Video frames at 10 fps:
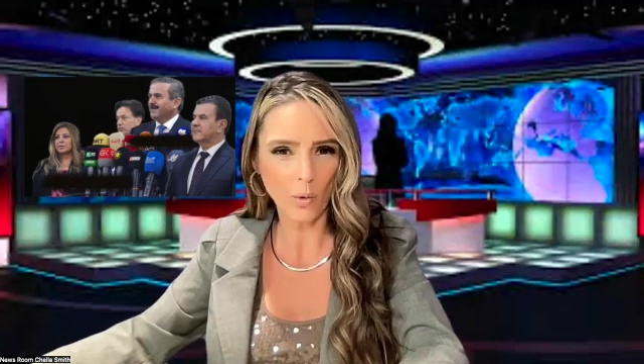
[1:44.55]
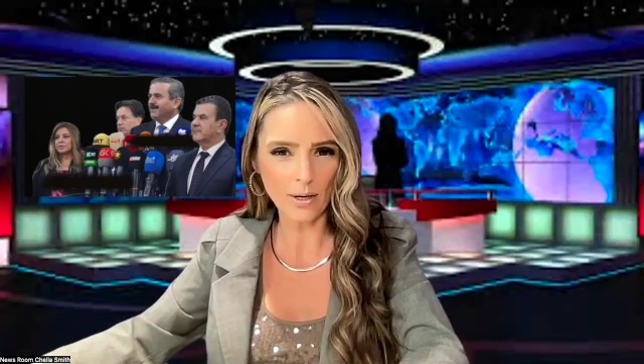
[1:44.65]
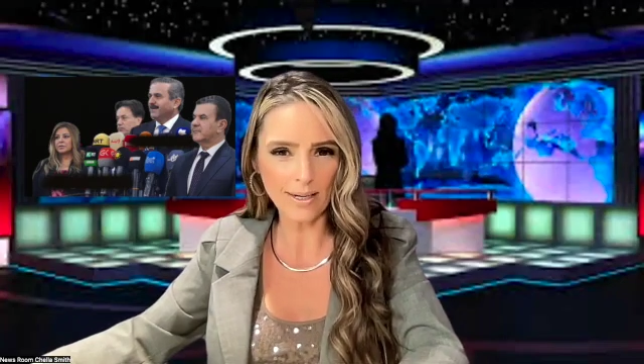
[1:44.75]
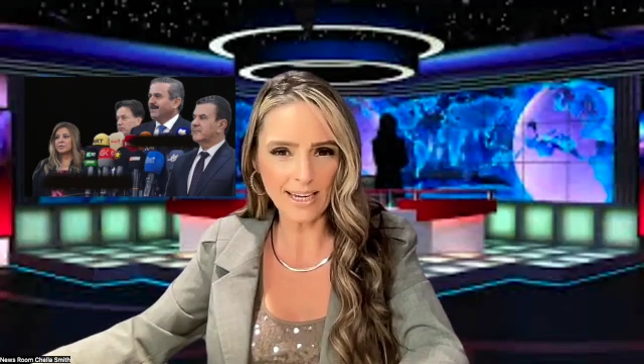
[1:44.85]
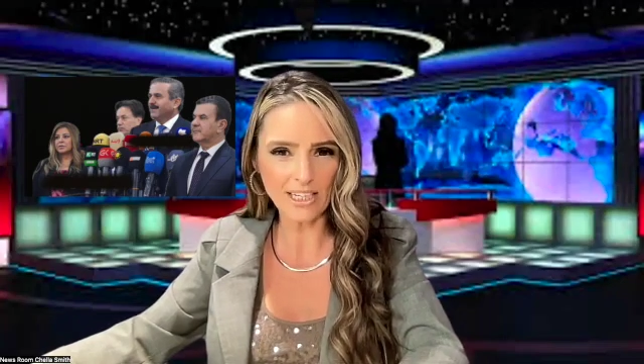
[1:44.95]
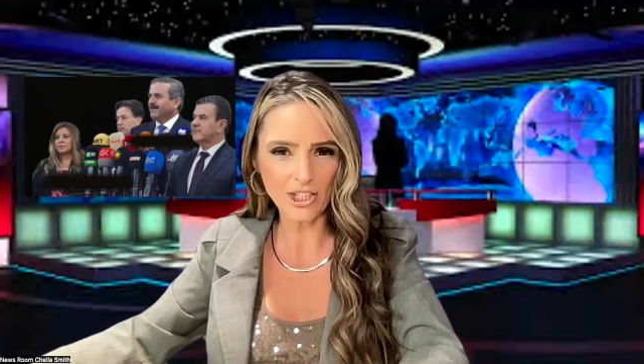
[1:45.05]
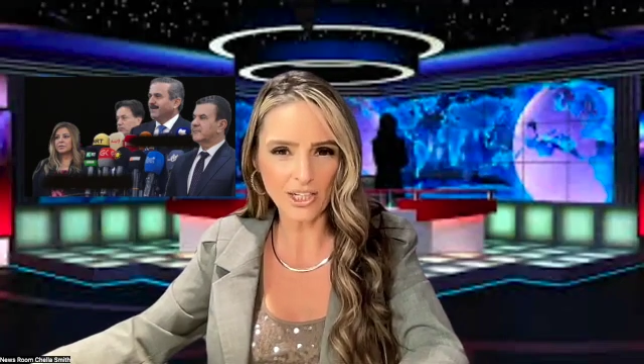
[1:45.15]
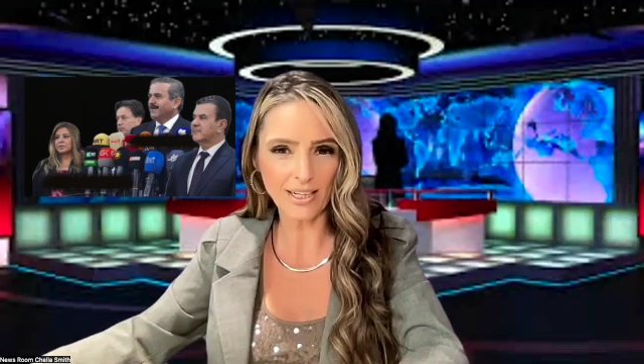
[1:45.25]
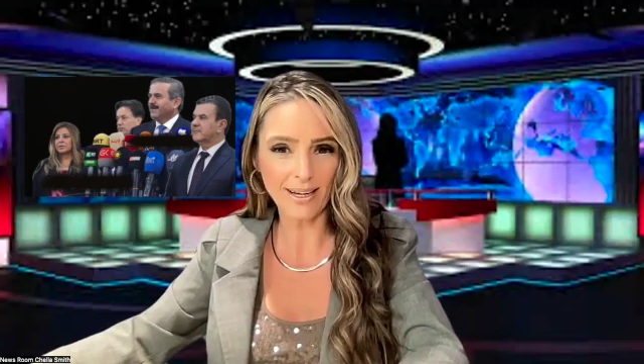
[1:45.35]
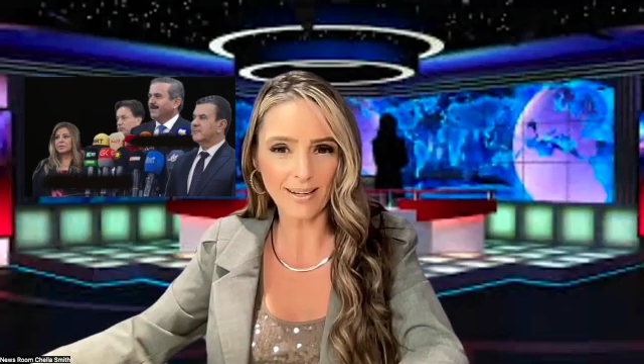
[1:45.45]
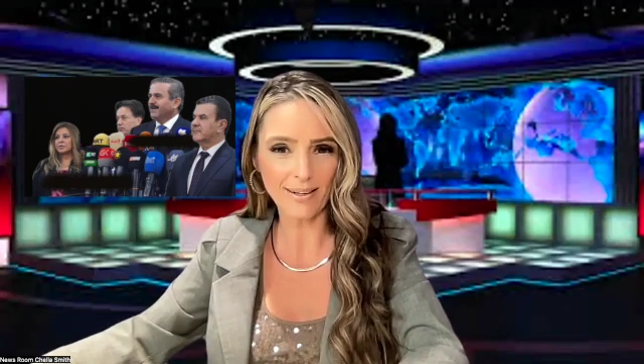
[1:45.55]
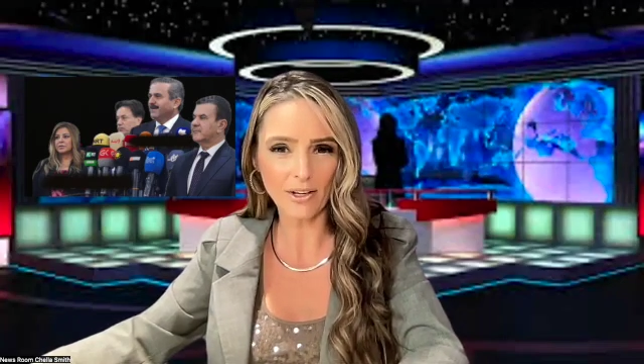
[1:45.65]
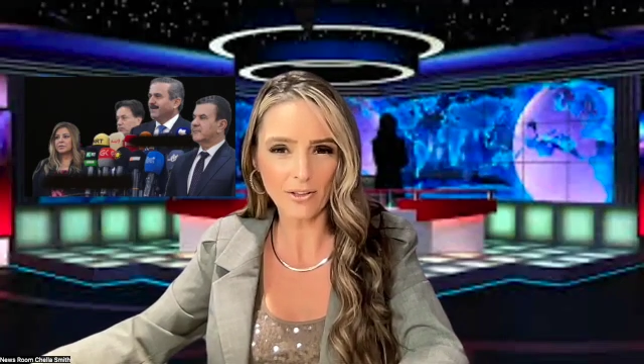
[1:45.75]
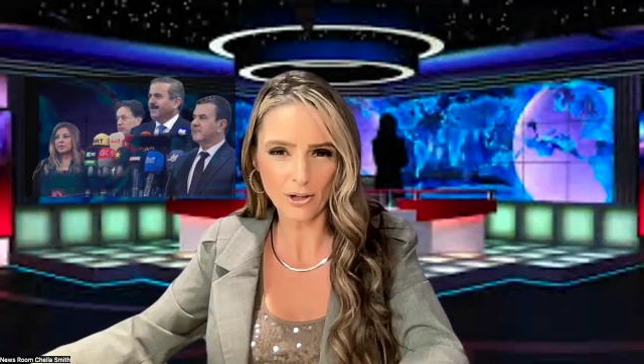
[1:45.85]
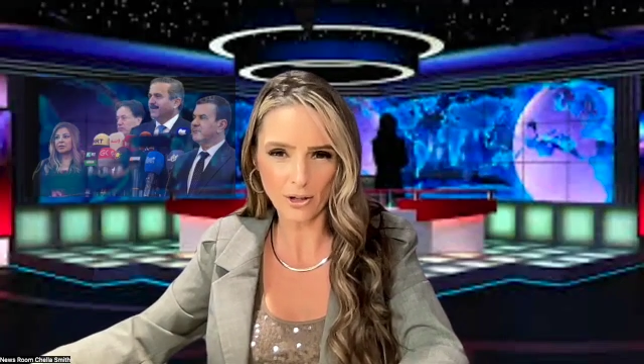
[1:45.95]
coordination
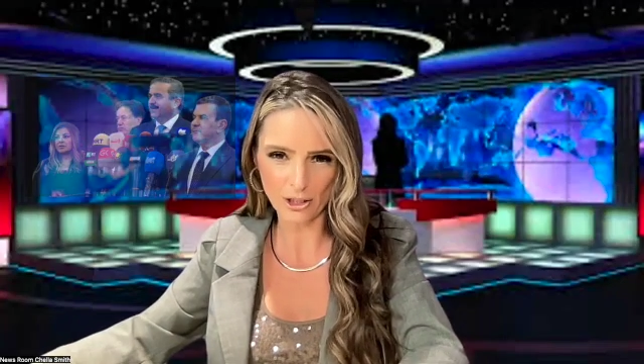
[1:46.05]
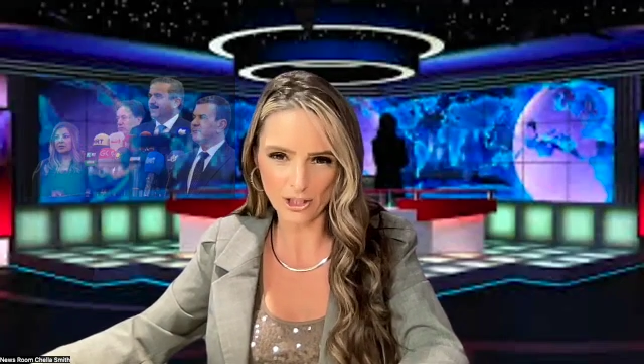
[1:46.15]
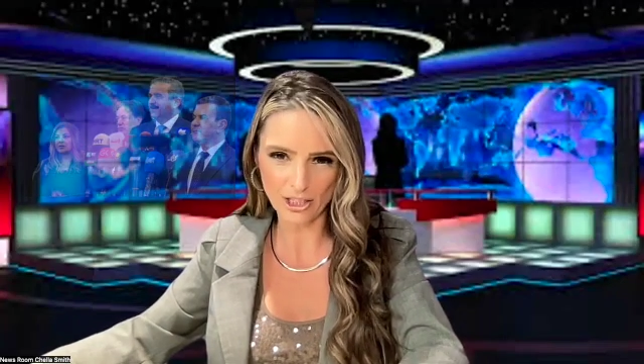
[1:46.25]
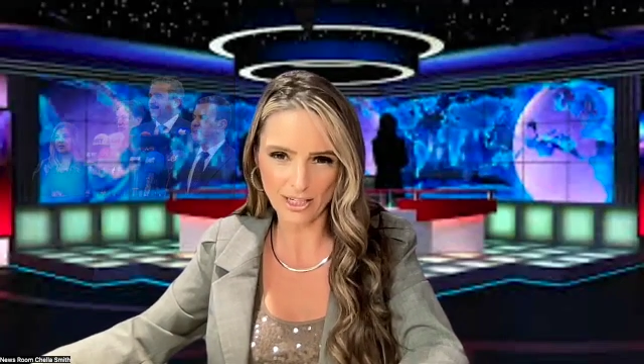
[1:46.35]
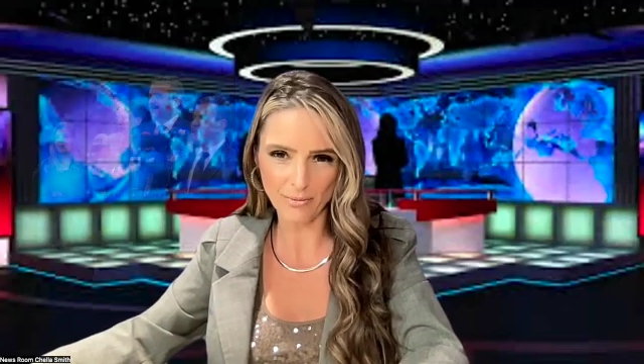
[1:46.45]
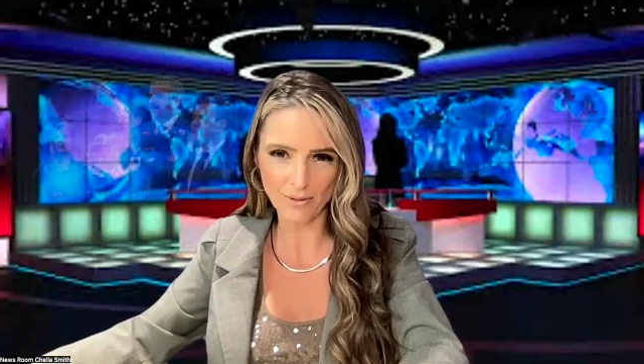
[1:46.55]
in the Kurdistan